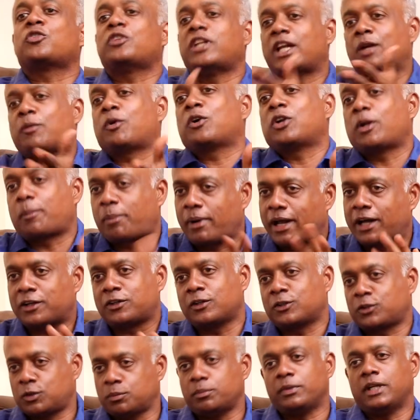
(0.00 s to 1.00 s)
was also delivered on a
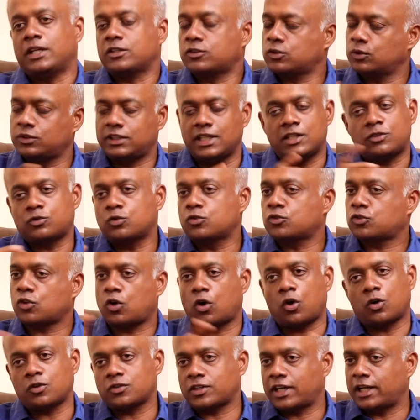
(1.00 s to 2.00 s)
platter to me. So these two
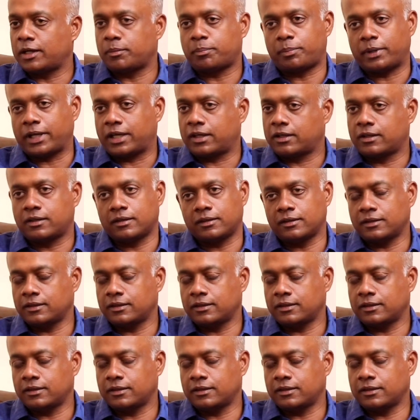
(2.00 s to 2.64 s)
songs I'll pick.